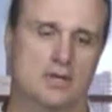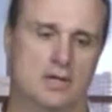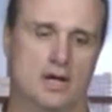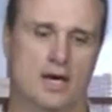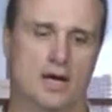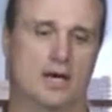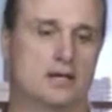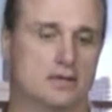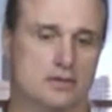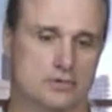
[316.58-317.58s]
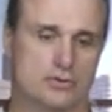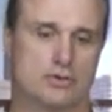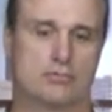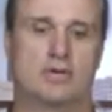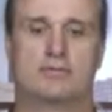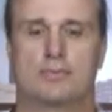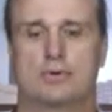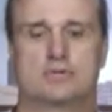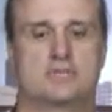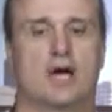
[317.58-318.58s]
You can read it for
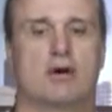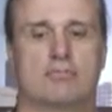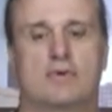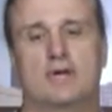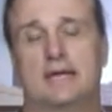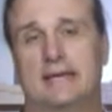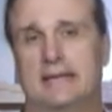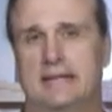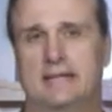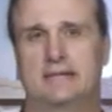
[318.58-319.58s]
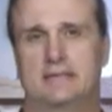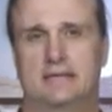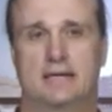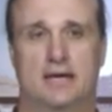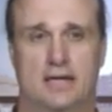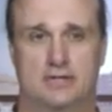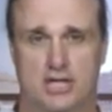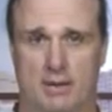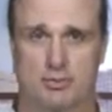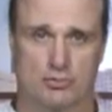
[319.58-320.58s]
yourself in
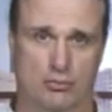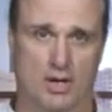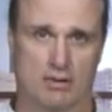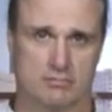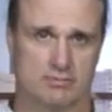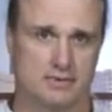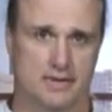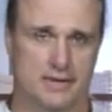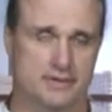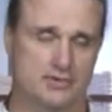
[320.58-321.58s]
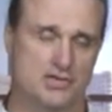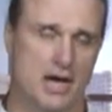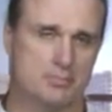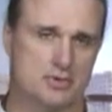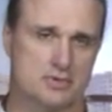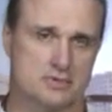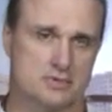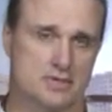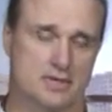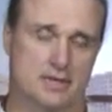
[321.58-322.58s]
chapter 12. And the chapters
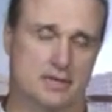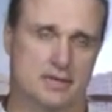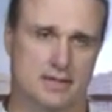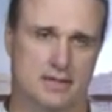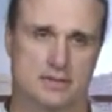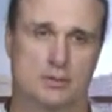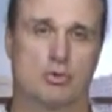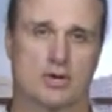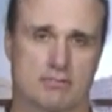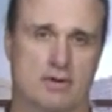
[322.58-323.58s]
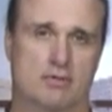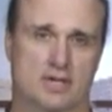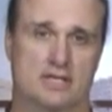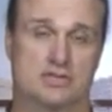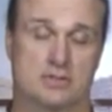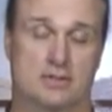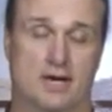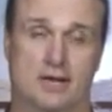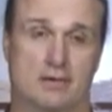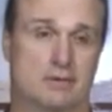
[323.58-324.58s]
in the book of Revelation
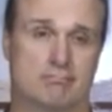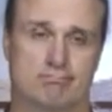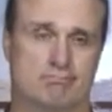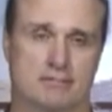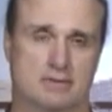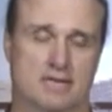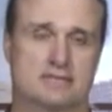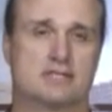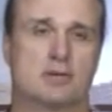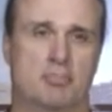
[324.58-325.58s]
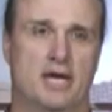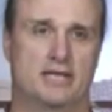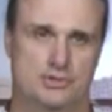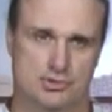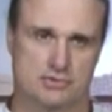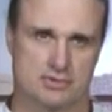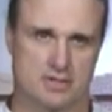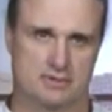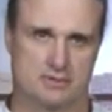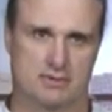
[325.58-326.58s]
are less than a page
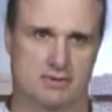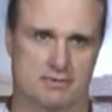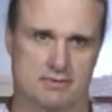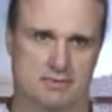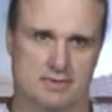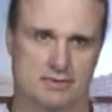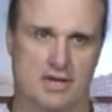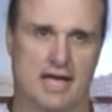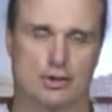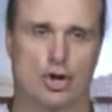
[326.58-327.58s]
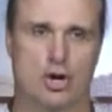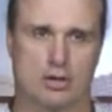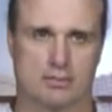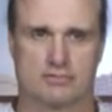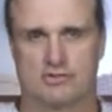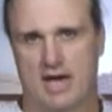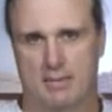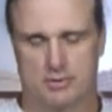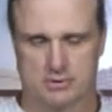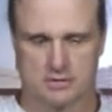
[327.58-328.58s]
usually, so they're not long
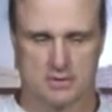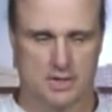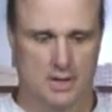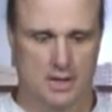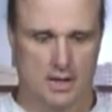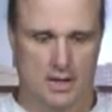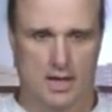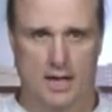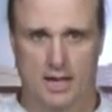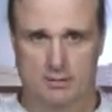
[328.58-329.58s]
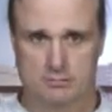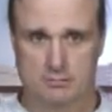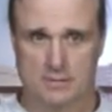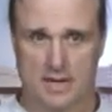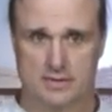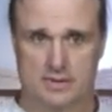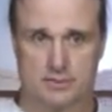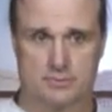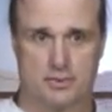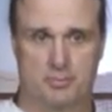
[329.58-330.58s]
chapters. And
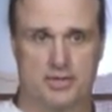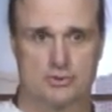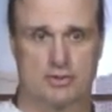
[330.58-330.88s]
the picture